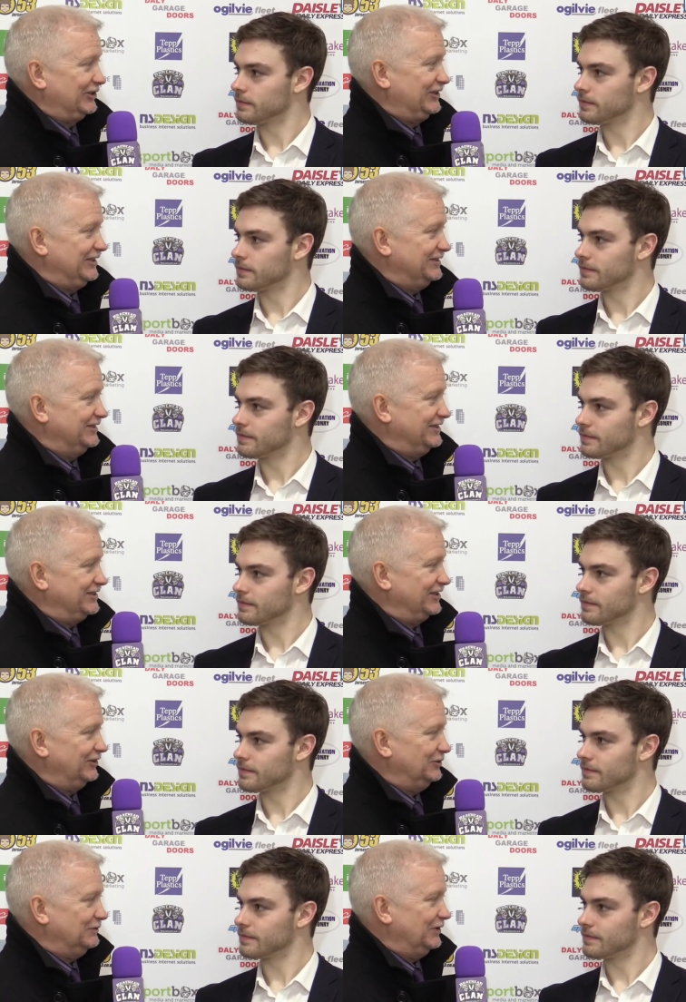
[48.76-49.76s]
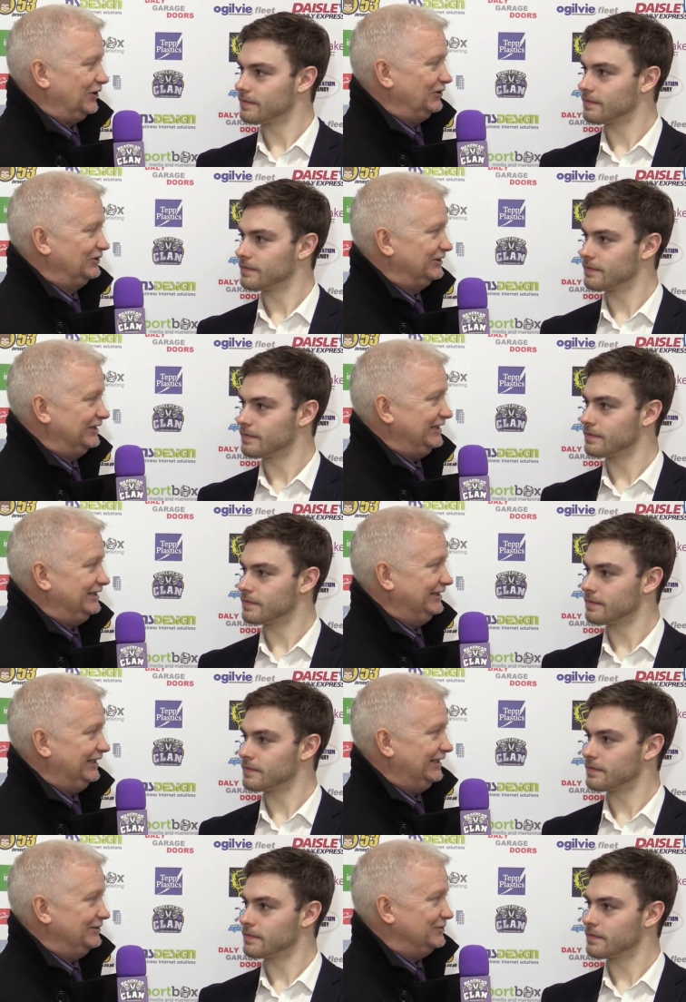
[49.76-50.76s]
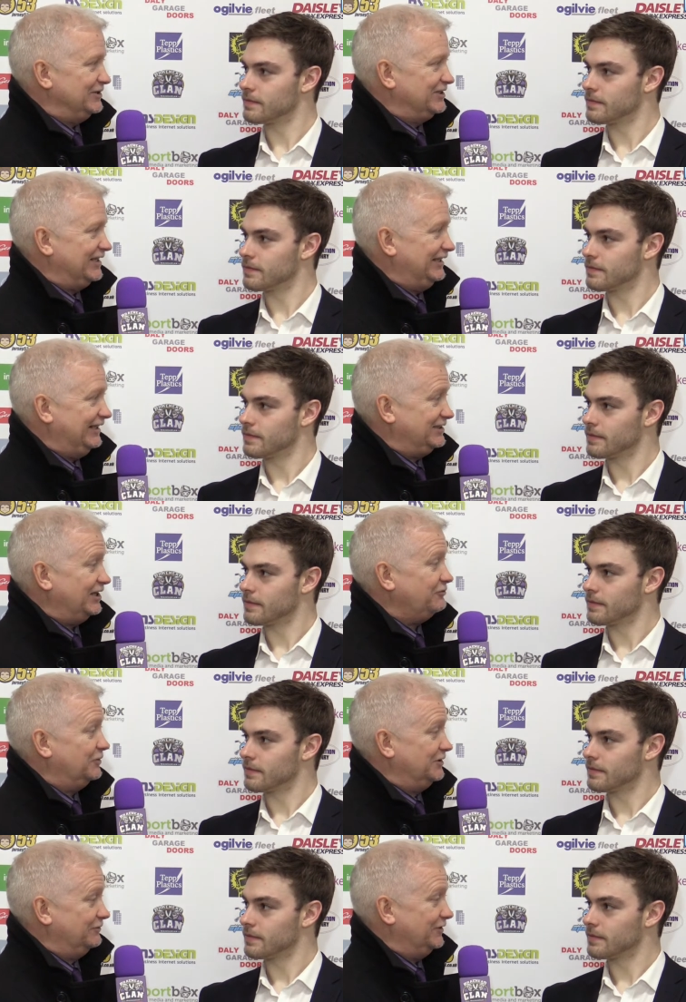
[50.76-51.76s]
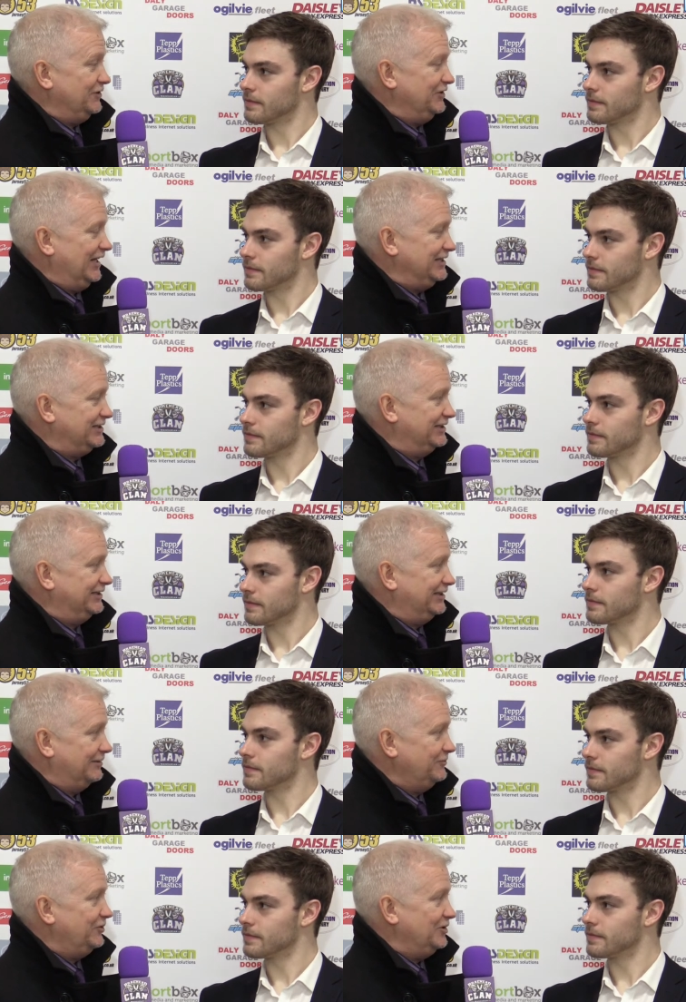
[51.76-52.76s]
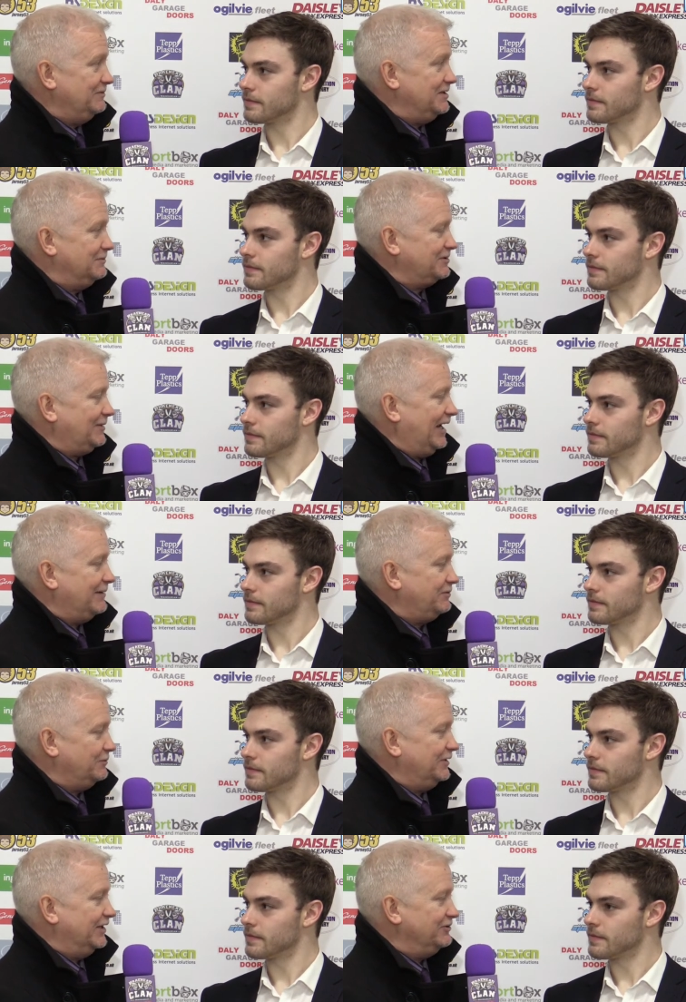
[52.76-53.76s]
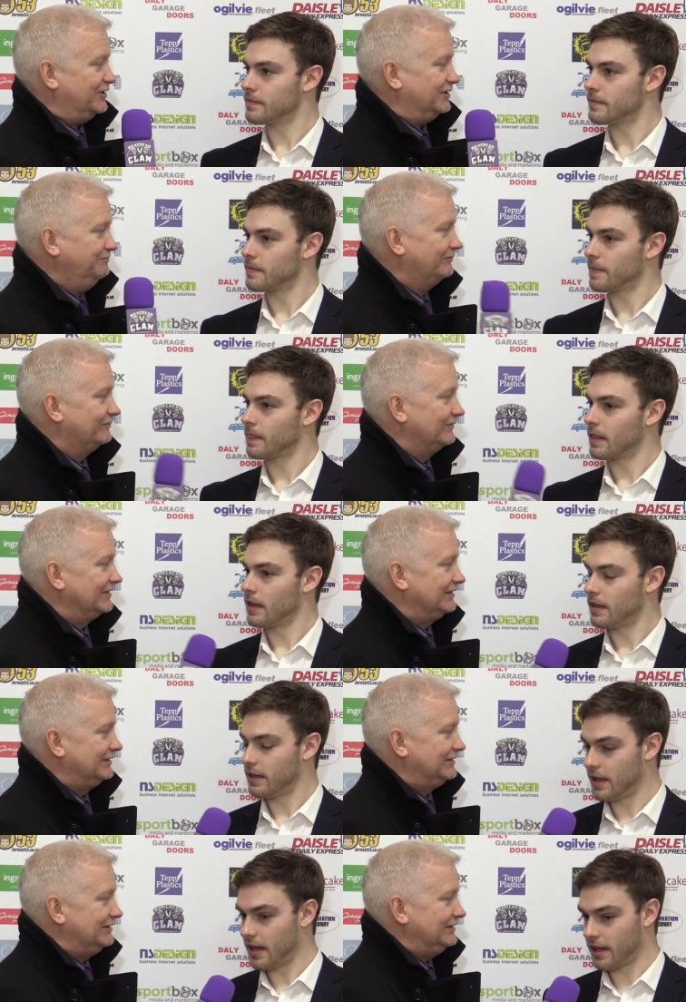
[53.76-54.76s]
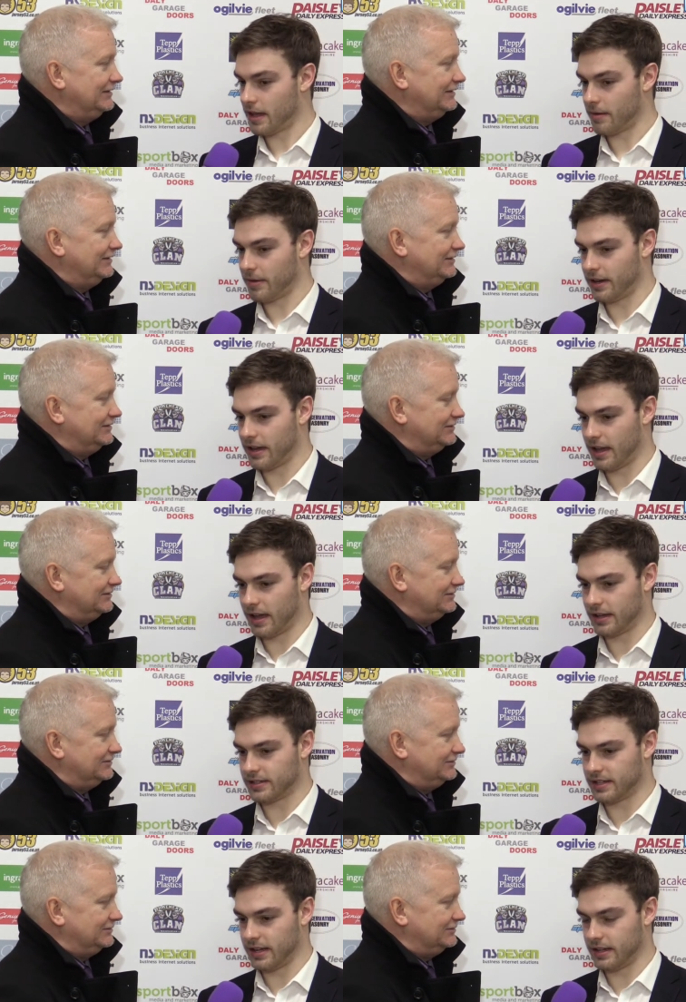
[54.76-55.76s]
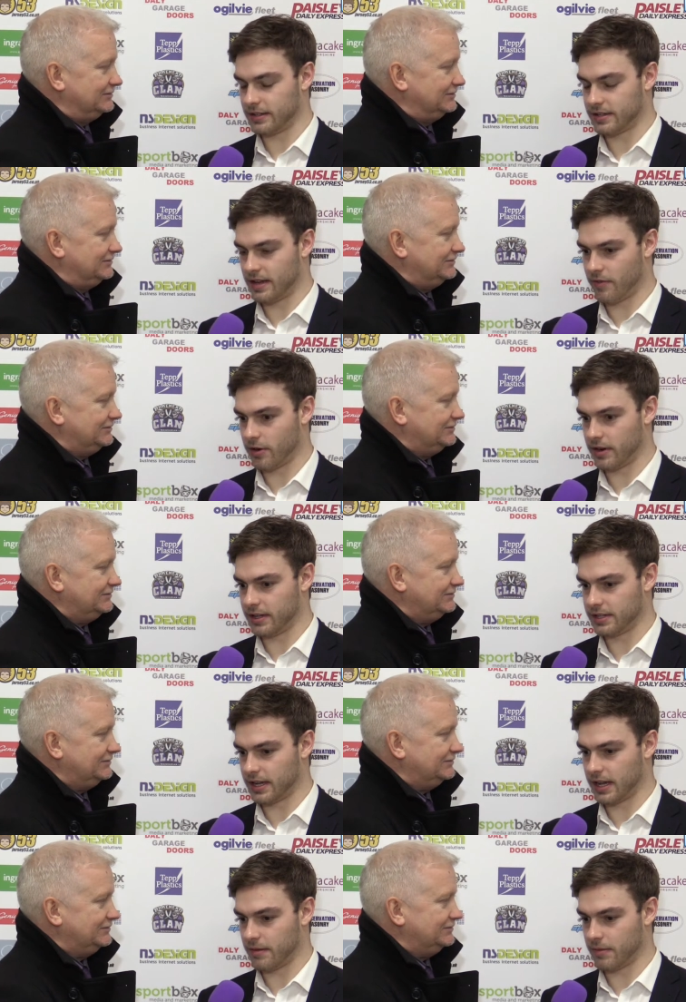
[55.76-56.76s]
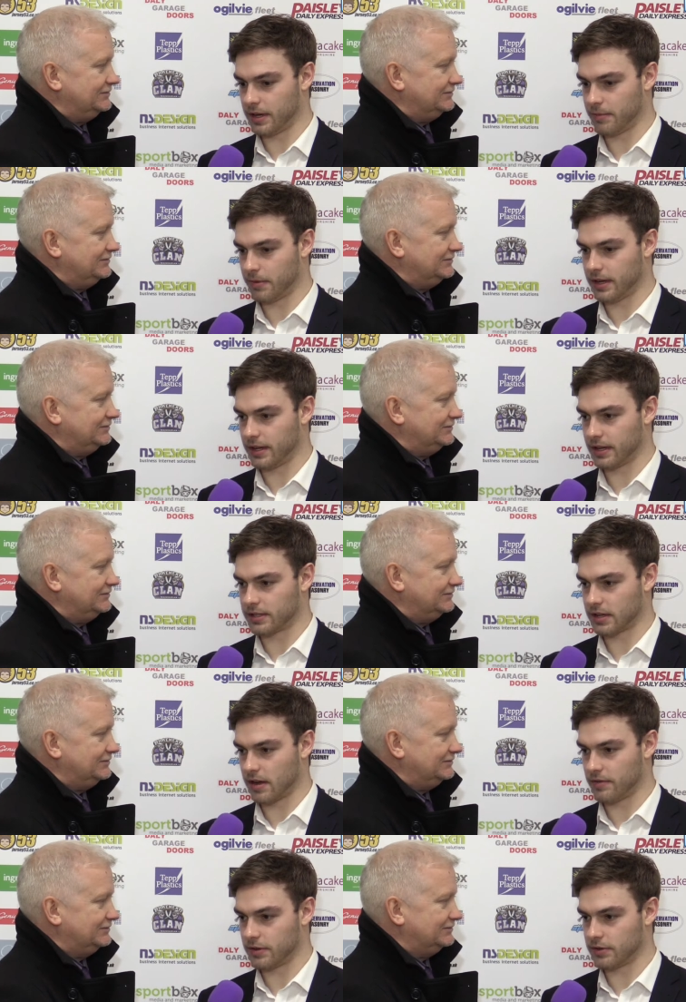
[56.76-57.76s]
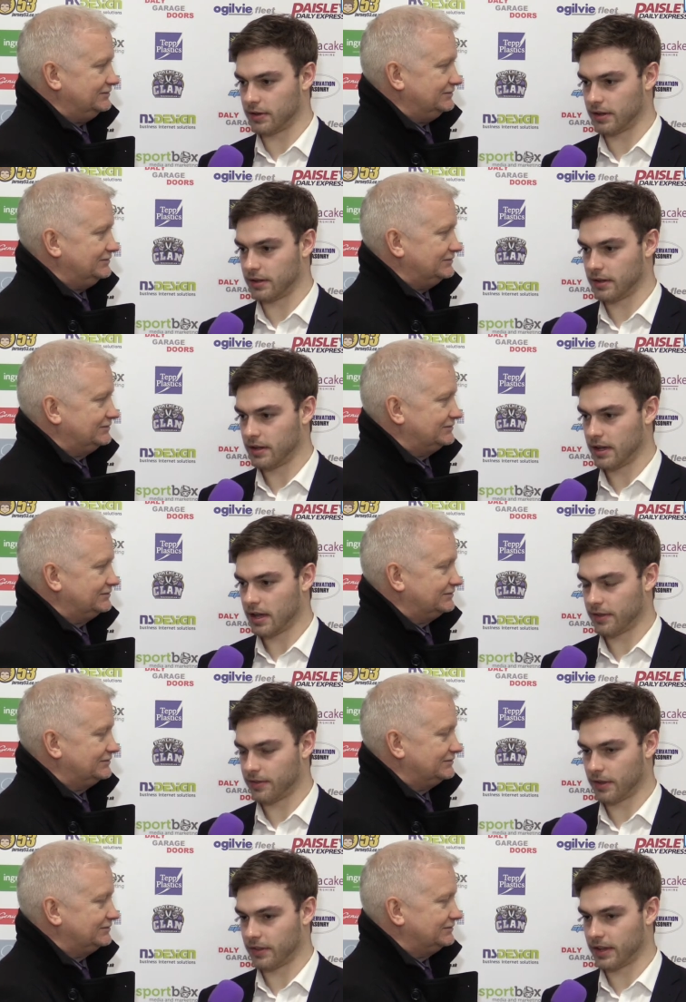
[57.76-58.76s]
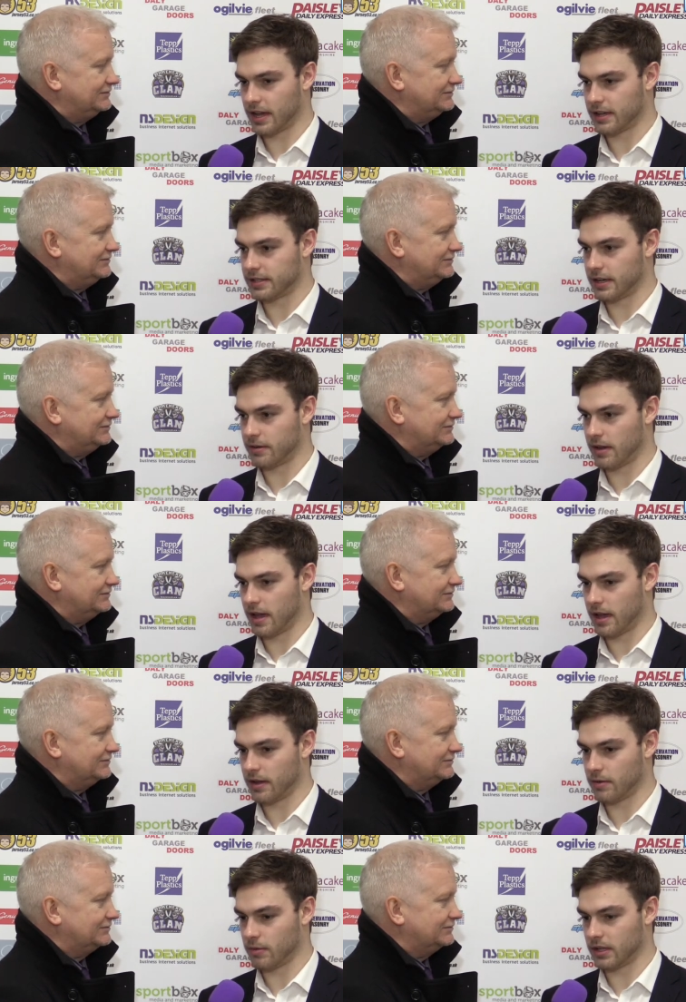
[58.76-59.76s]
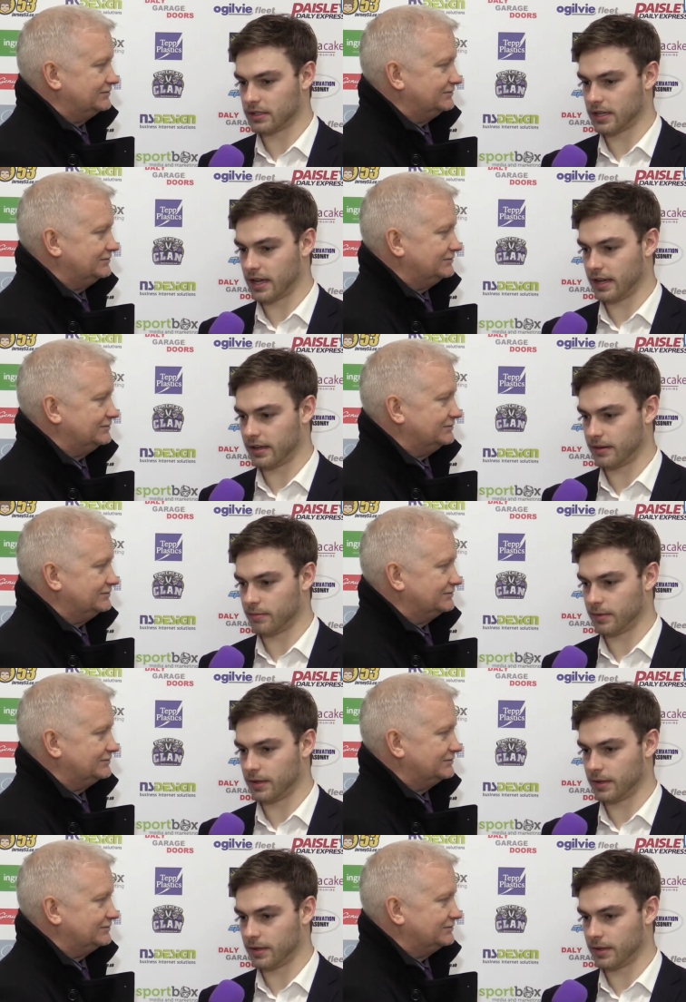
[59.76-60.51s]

Speaker 1: look at the result overall, Lee. It was a, a, tough one for you guys to come through, but you must be happy with the outcome.
Speaker 2: Yeah, I mean, uh, it's it's never an easy game when you're playing against Coventry, and I thought the guys did uh, well tonight, and